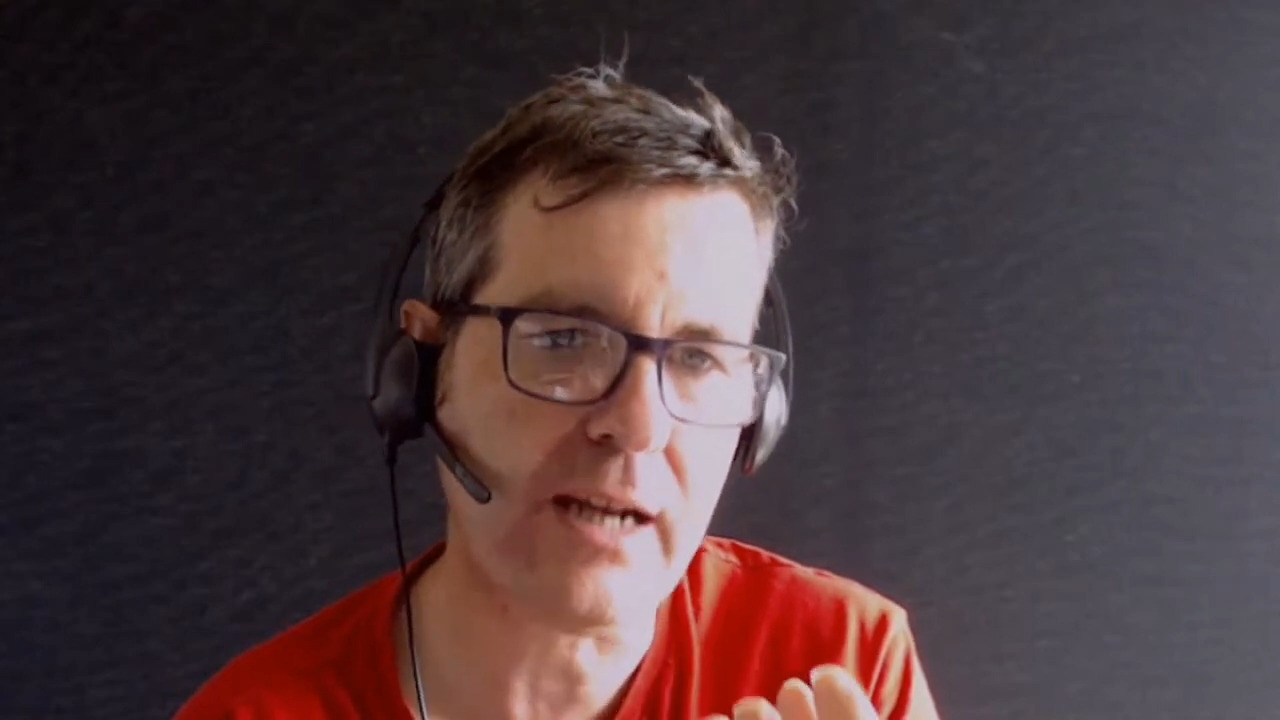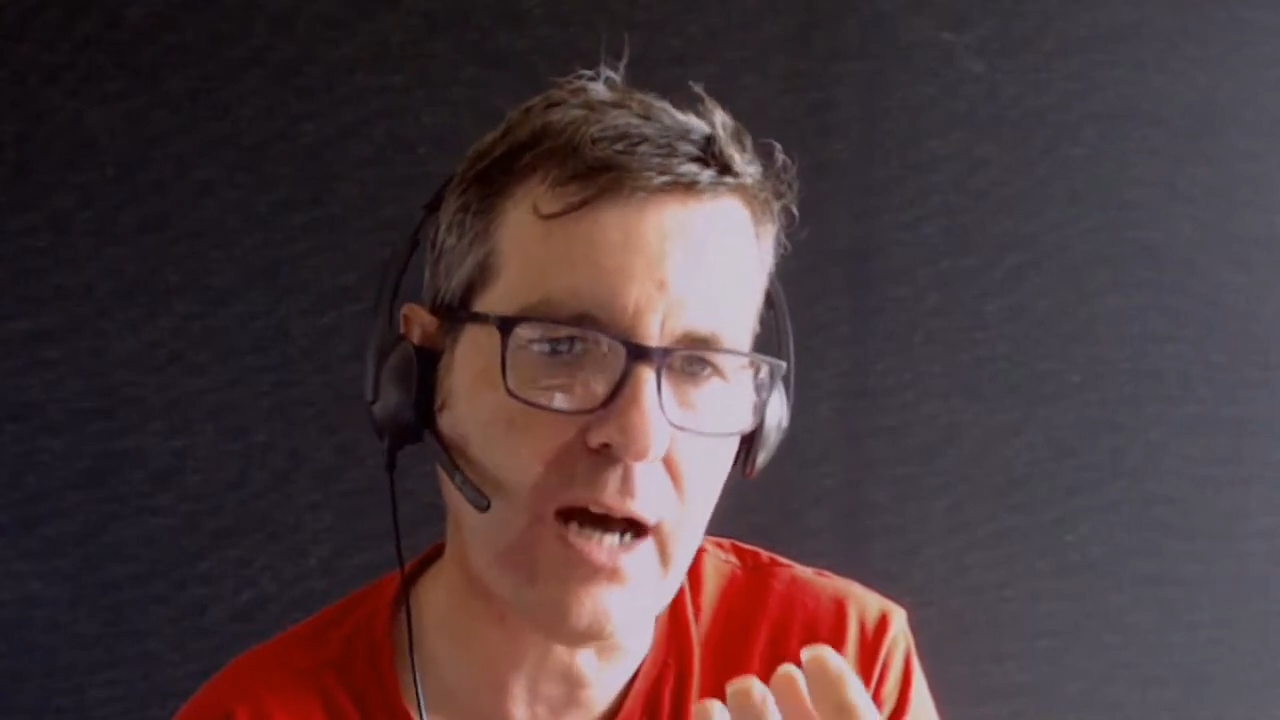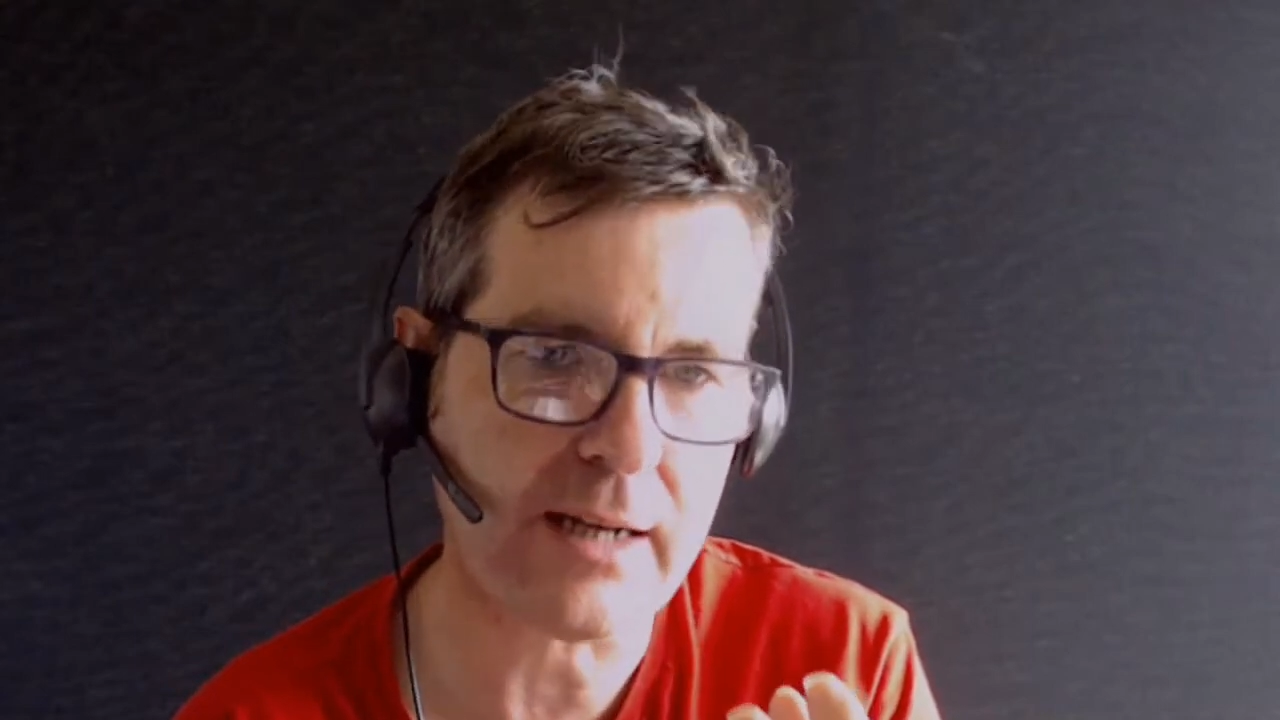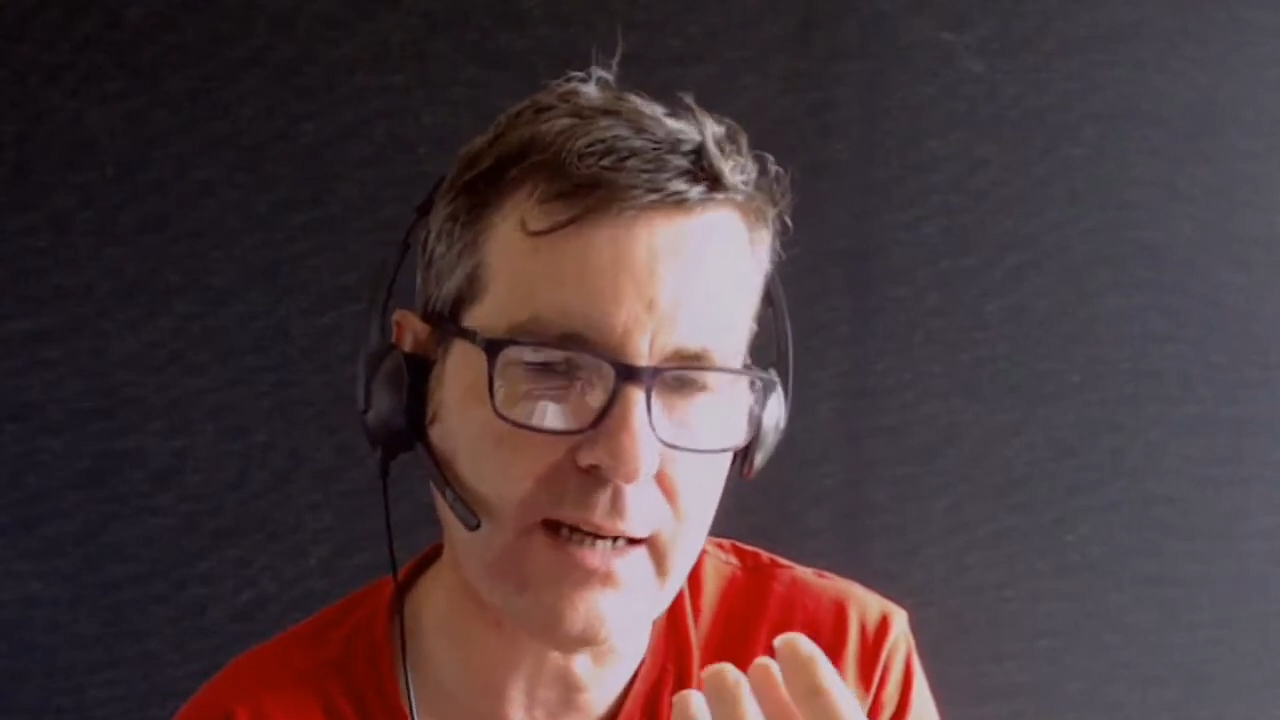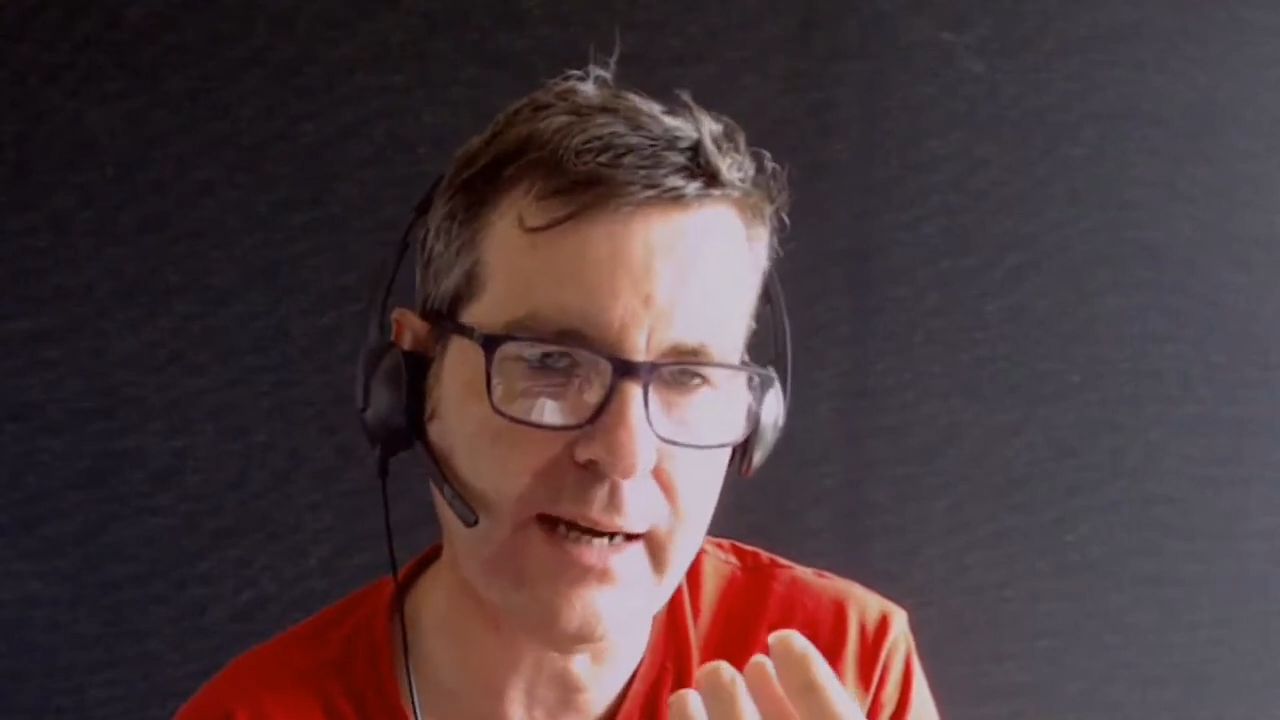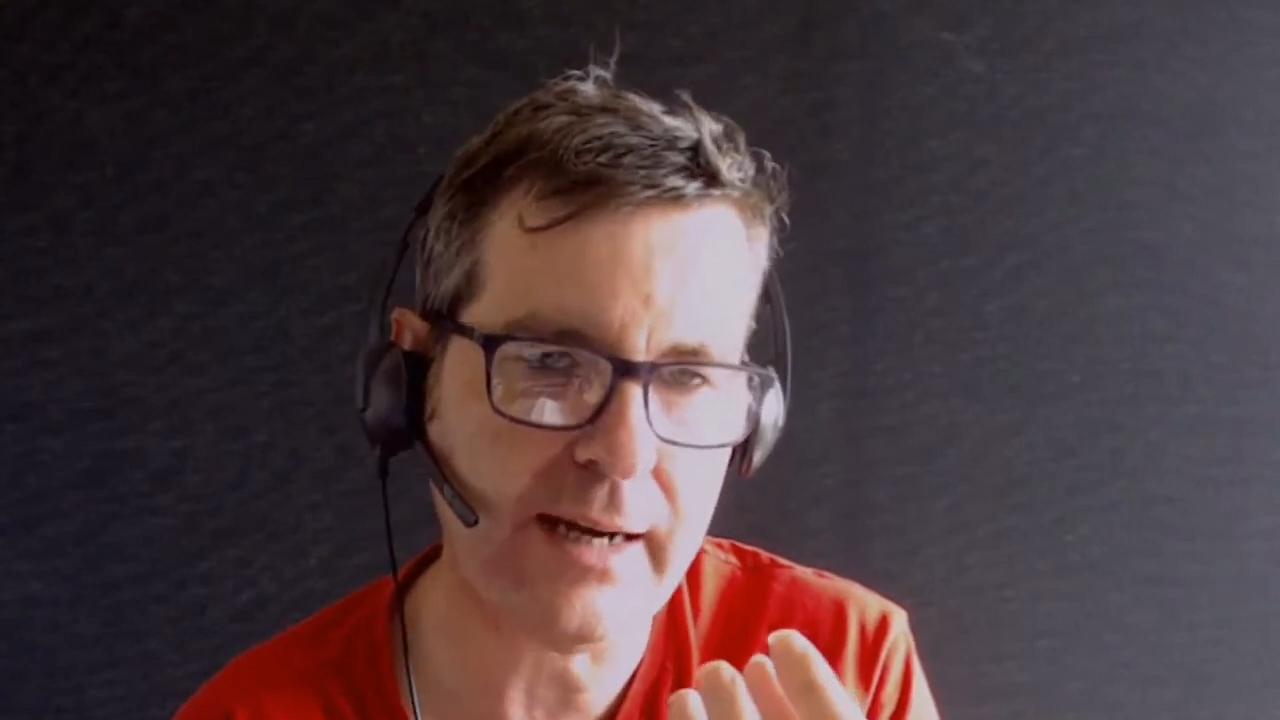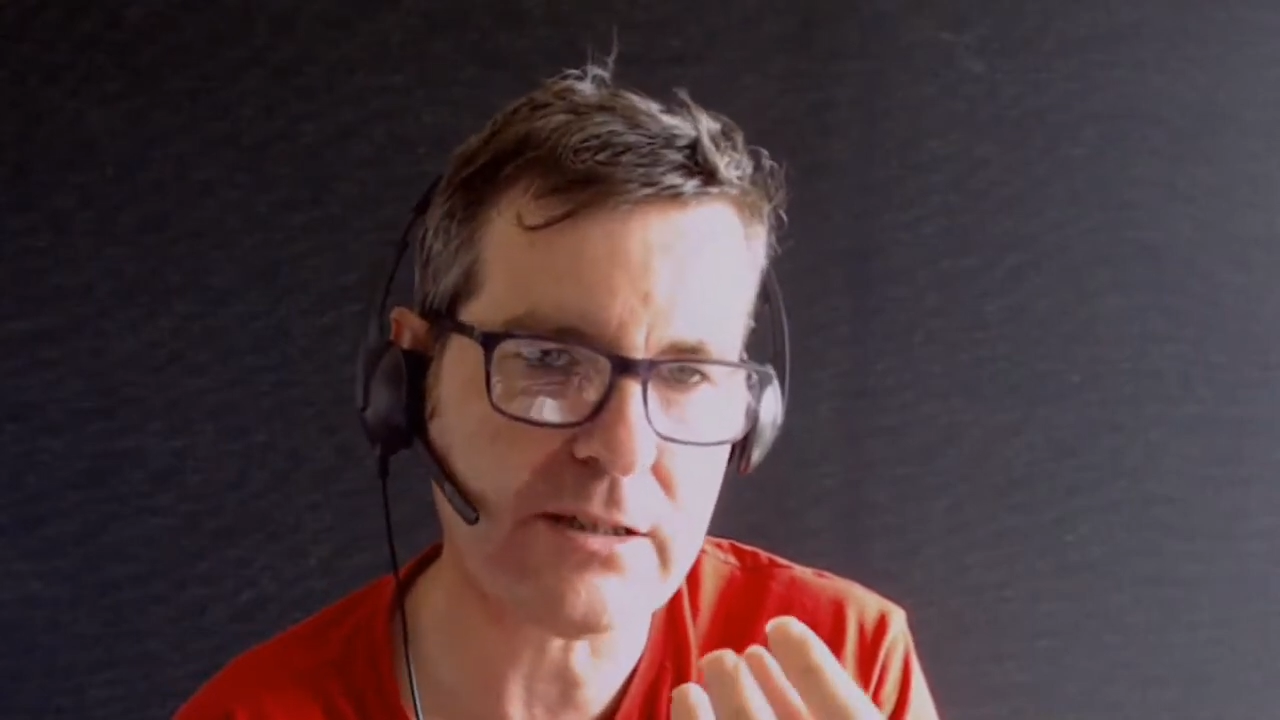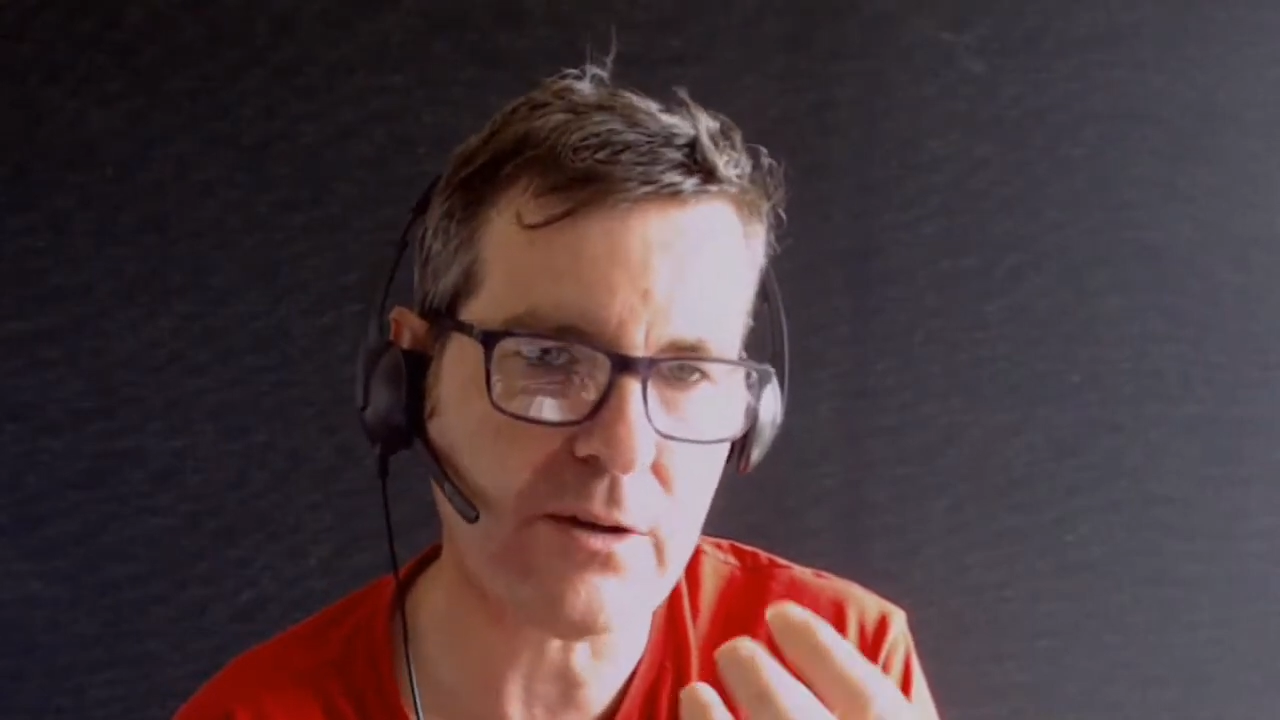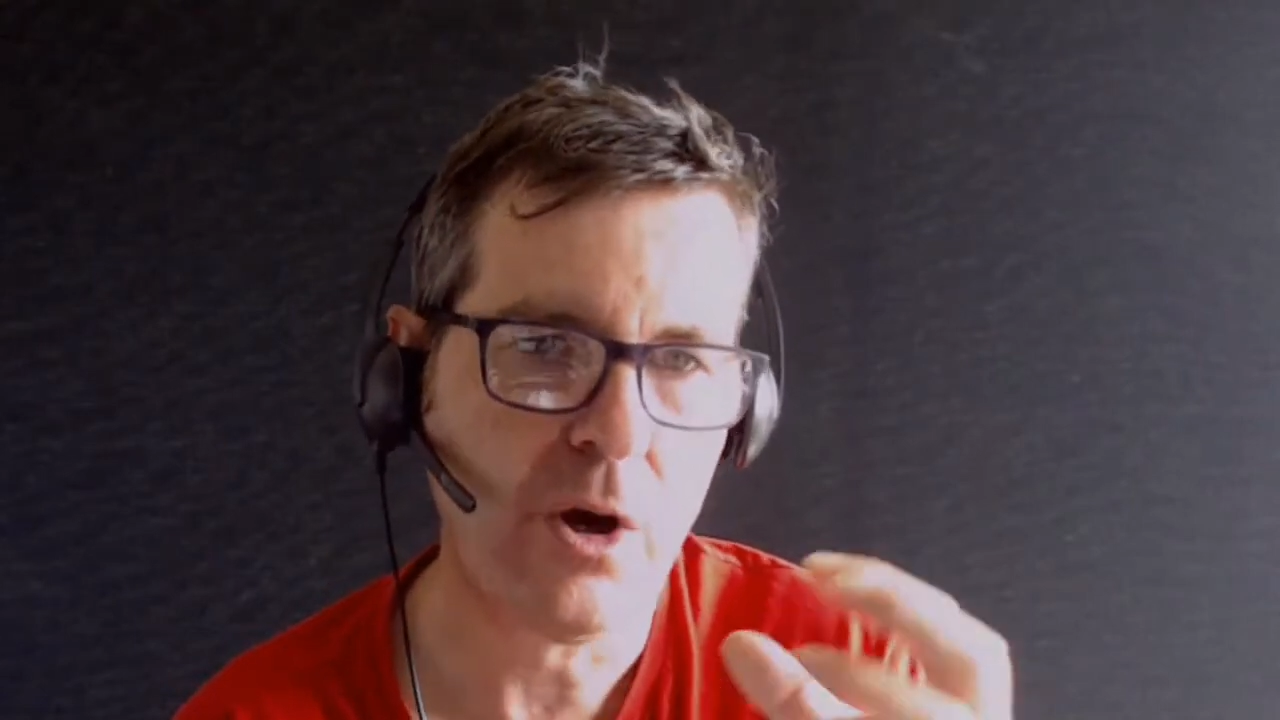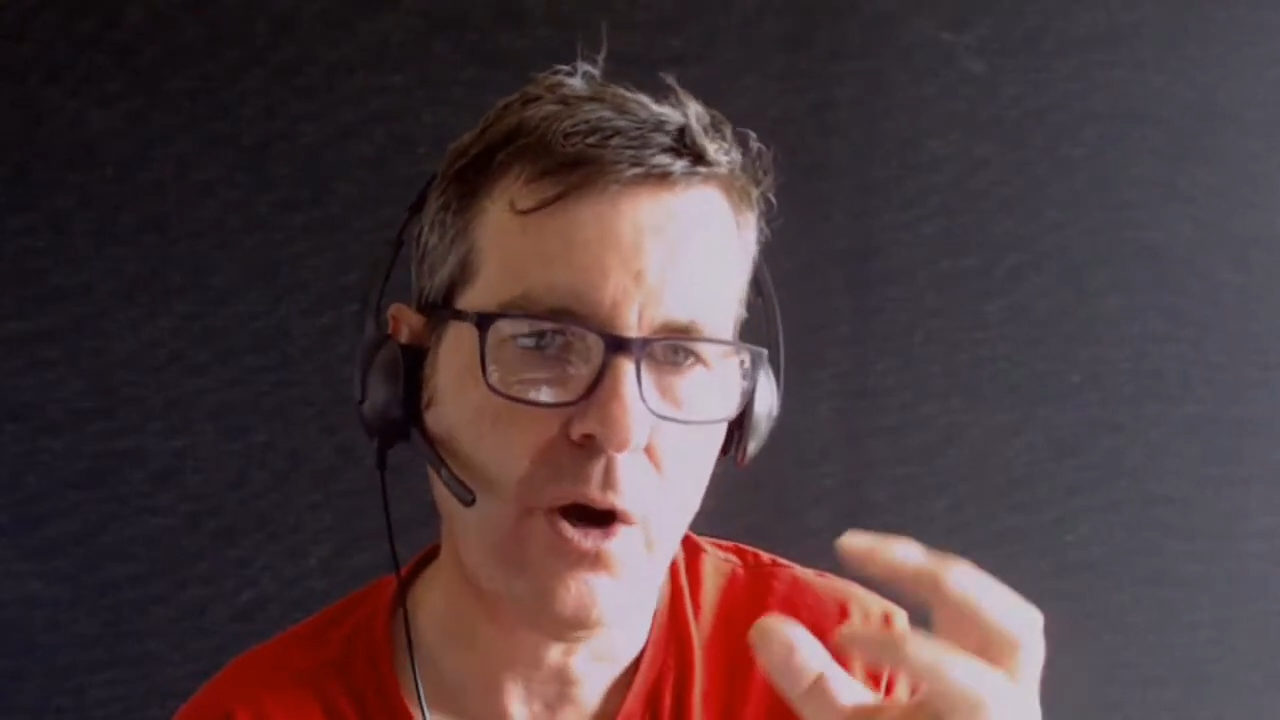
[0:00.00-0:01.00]
along the
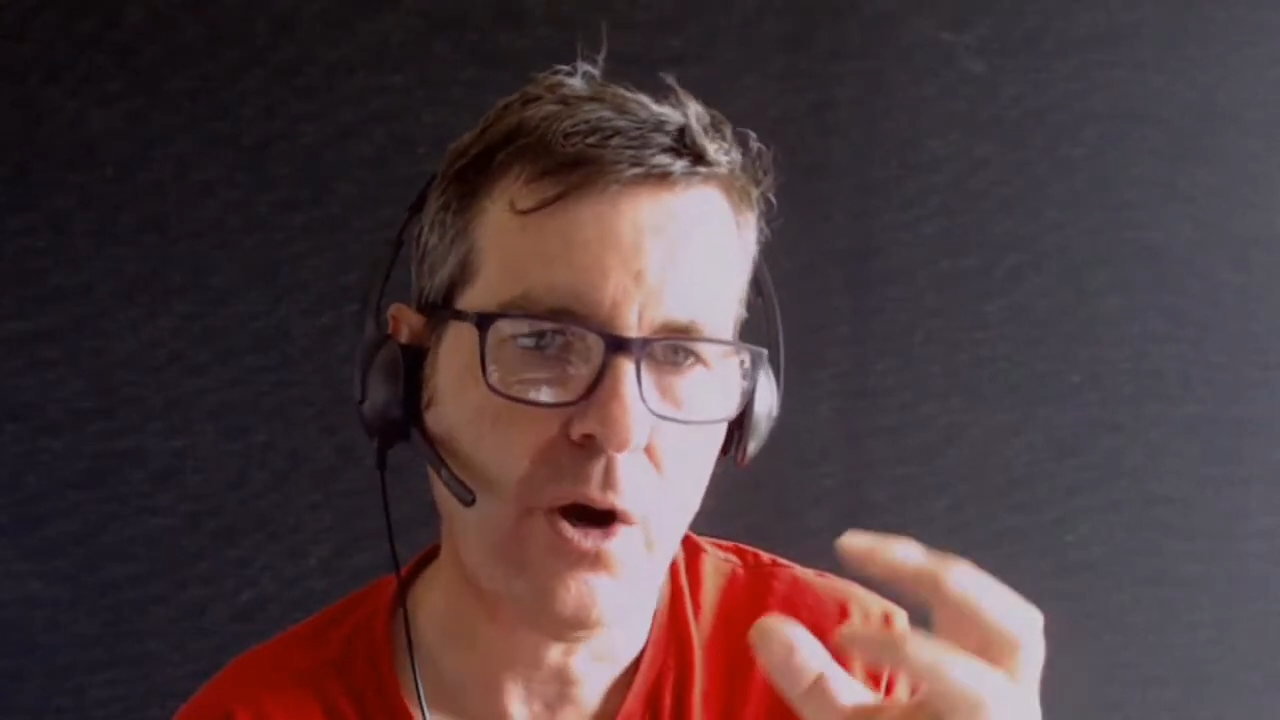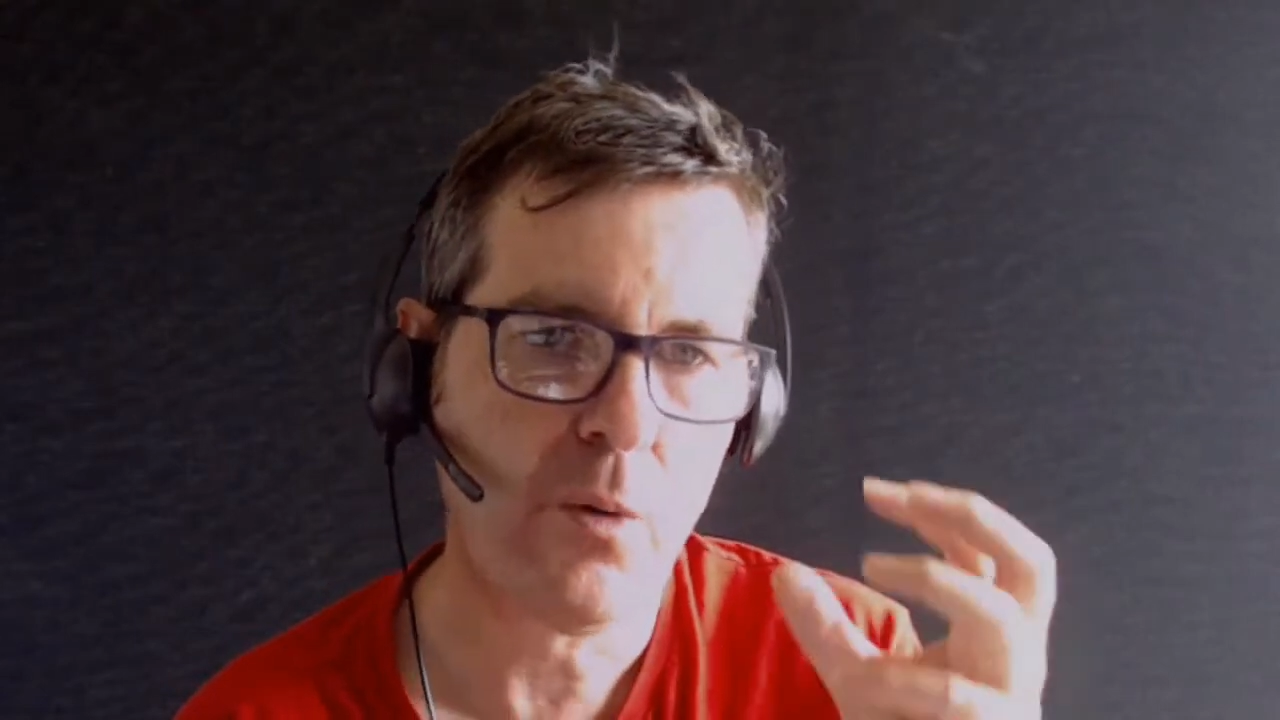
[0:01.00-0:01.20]
lines of